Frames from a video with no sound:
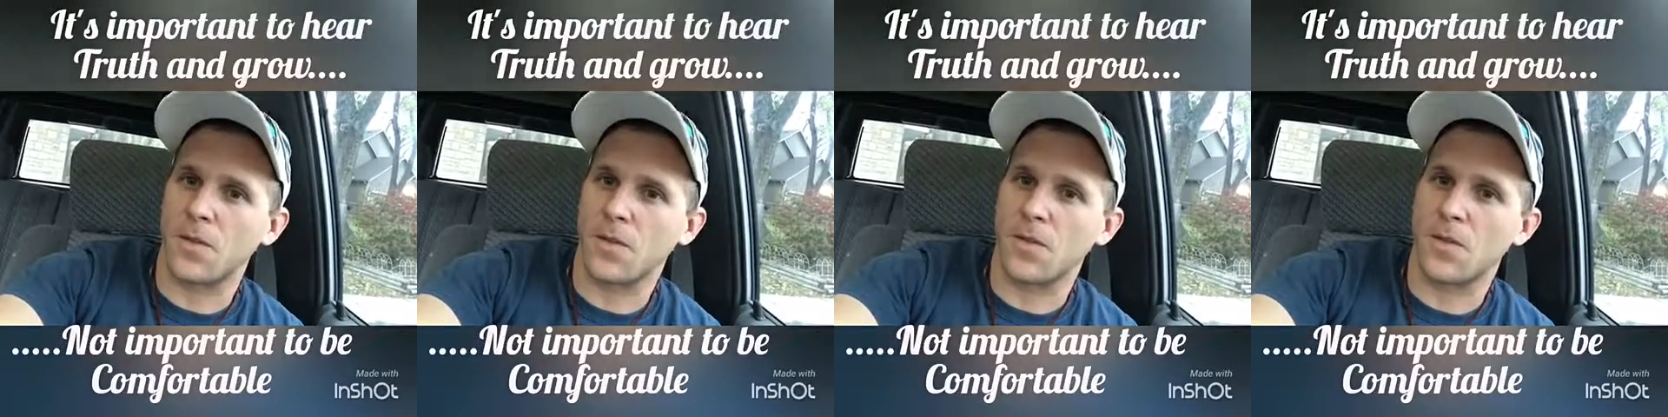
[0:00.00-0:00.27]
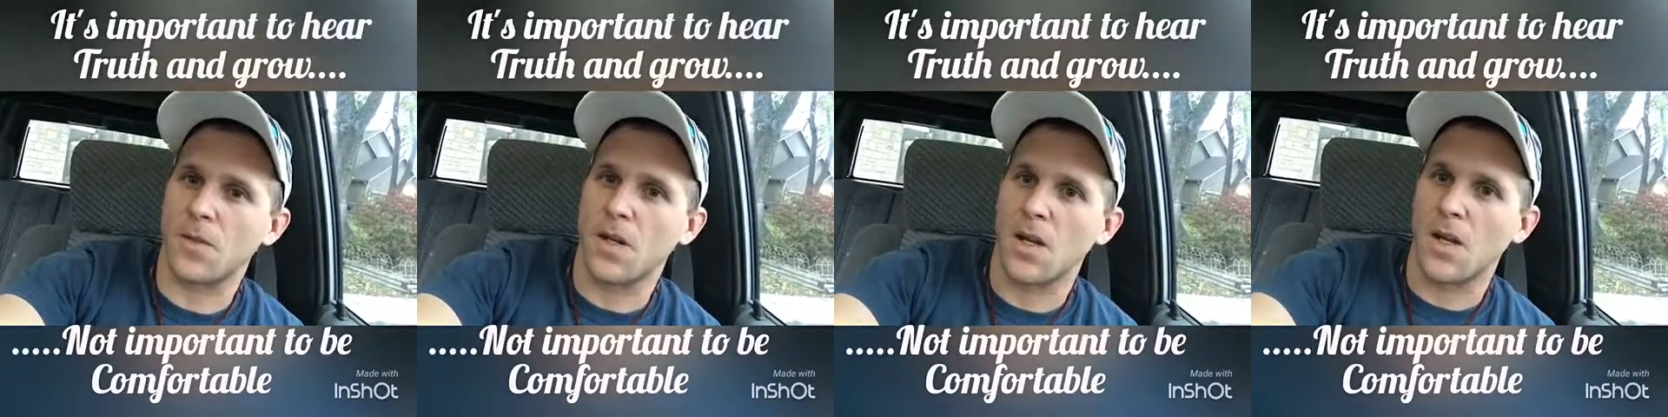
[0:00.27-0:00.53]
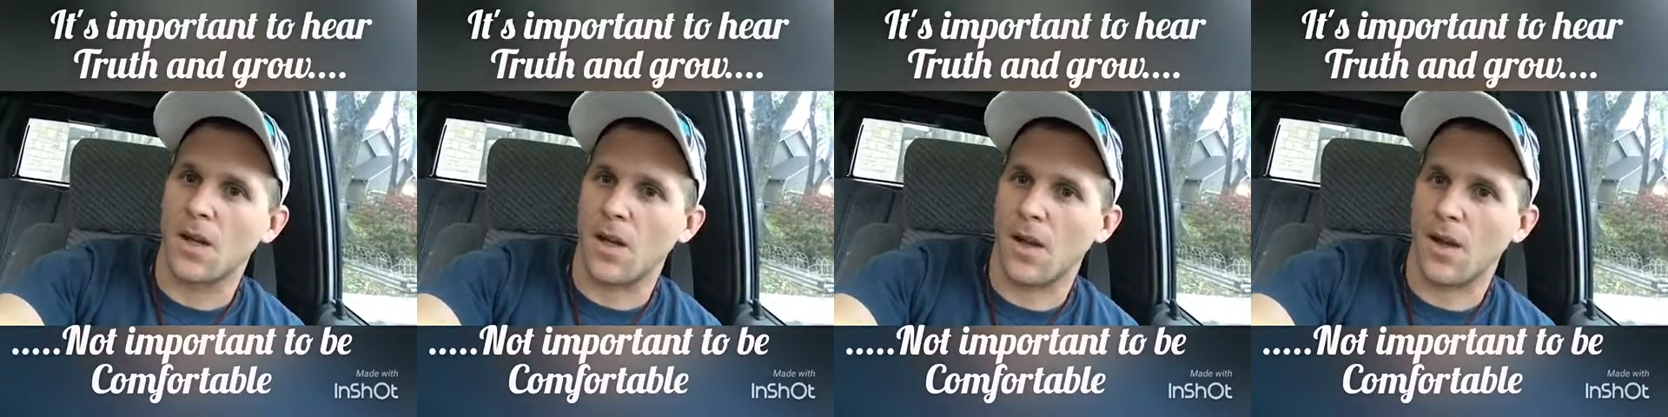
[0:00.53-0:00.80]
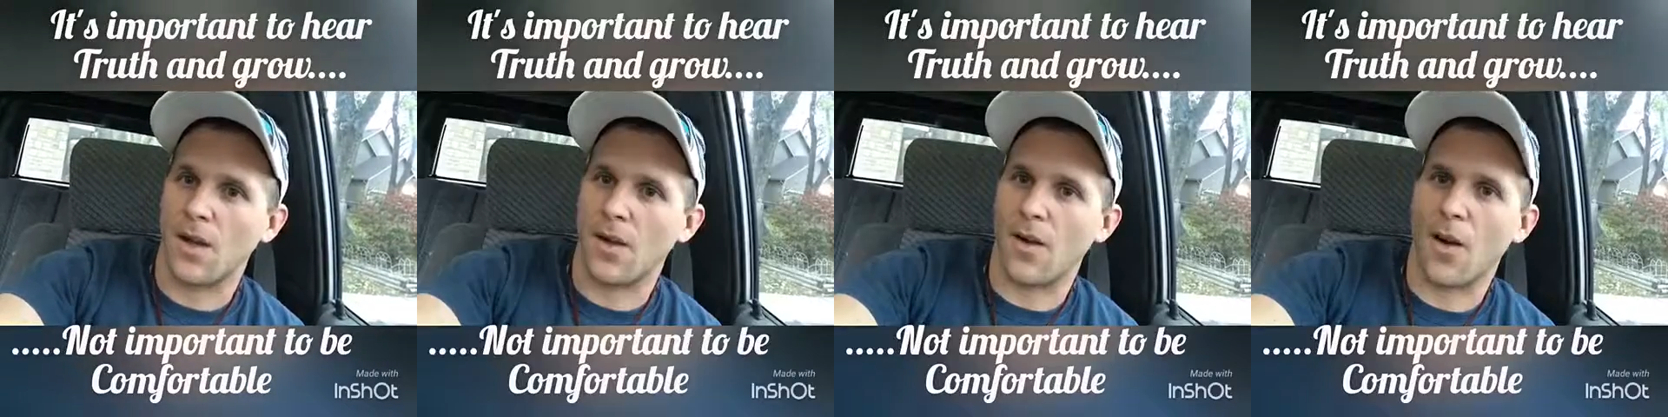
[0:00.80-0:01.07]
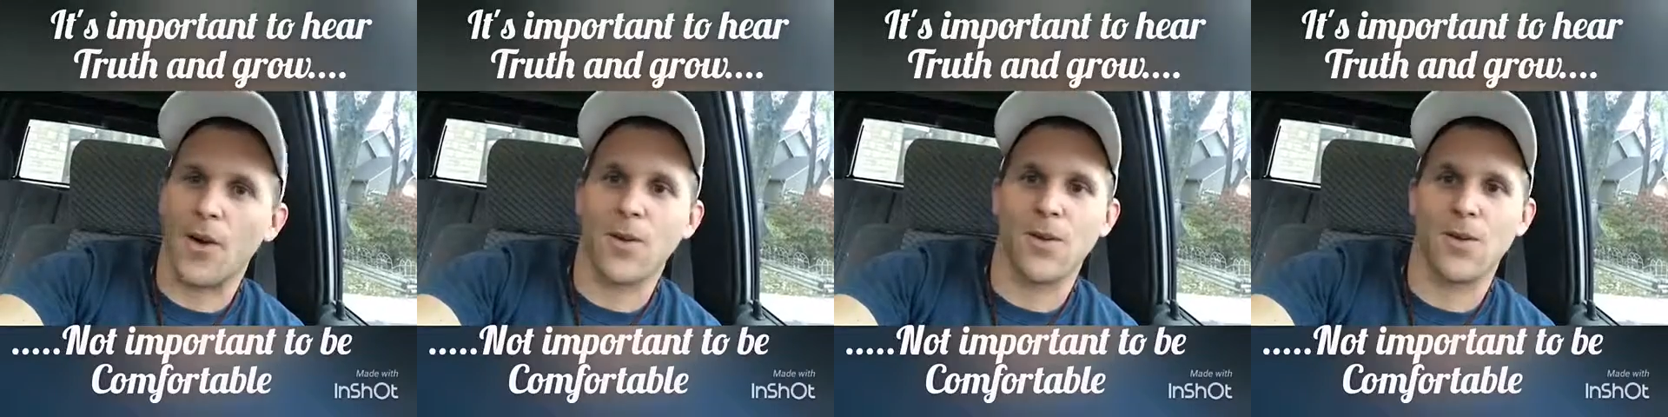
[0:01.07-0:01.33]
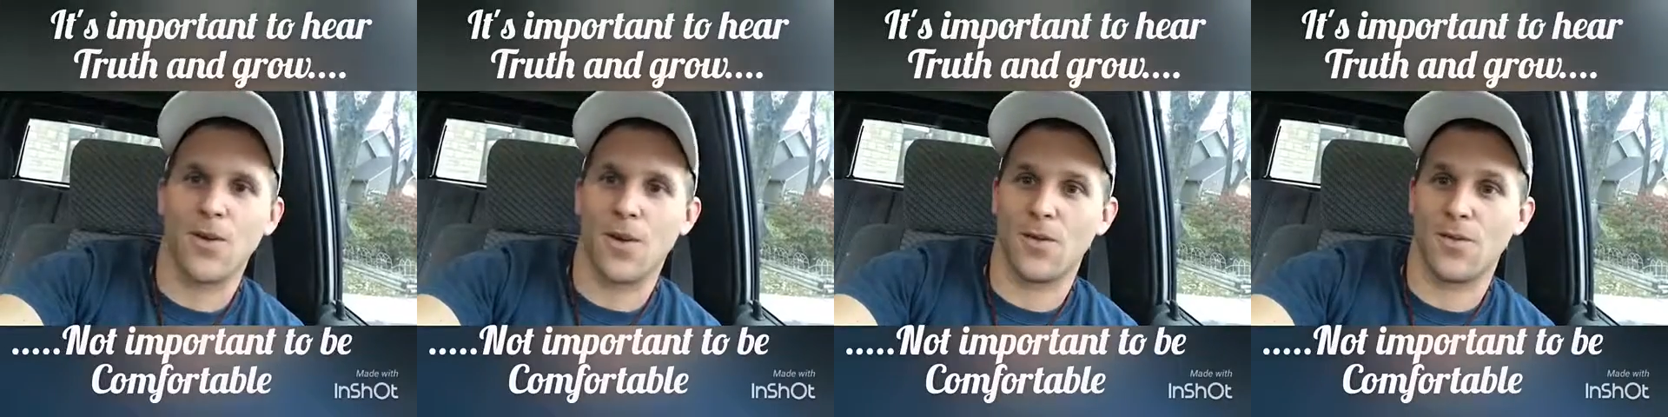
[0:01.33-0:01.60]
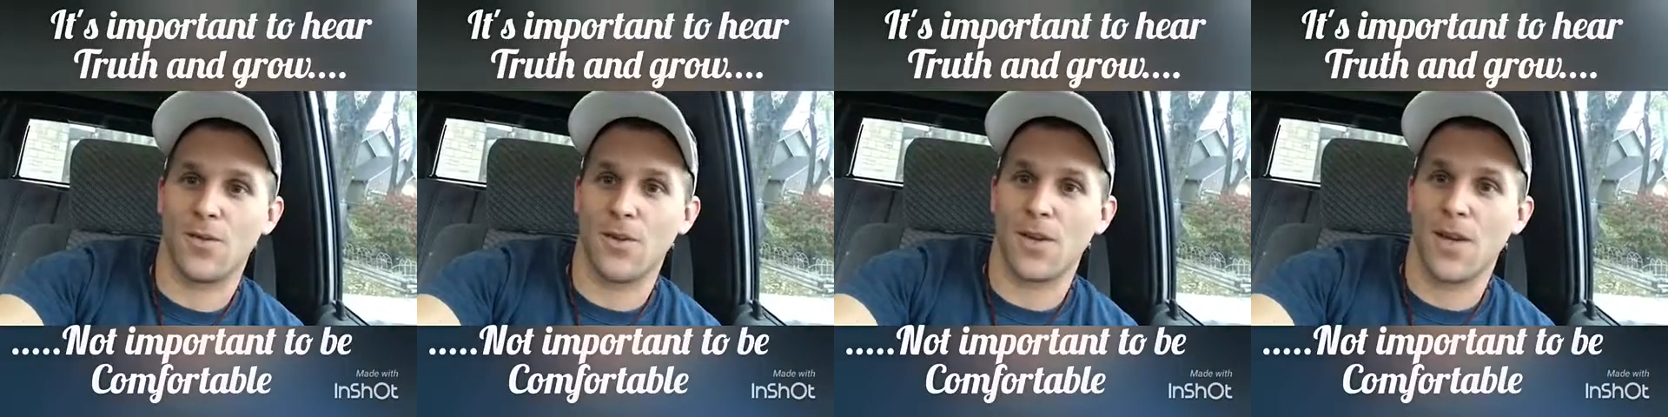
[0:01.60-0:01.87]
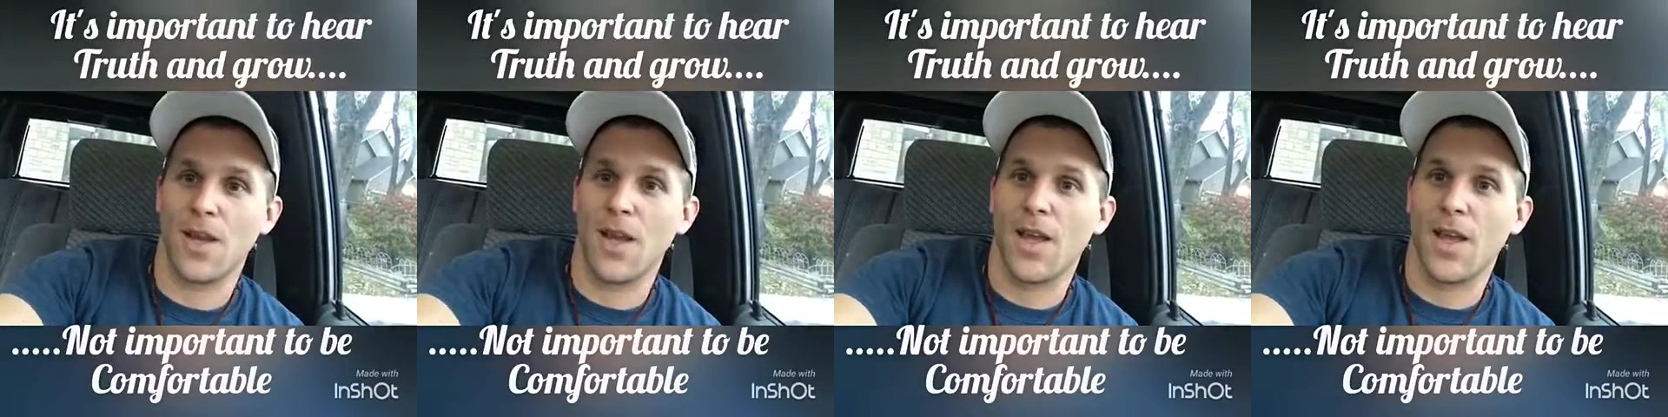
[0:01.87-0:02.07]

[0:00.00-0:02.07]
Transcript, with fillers: to uh, argue over.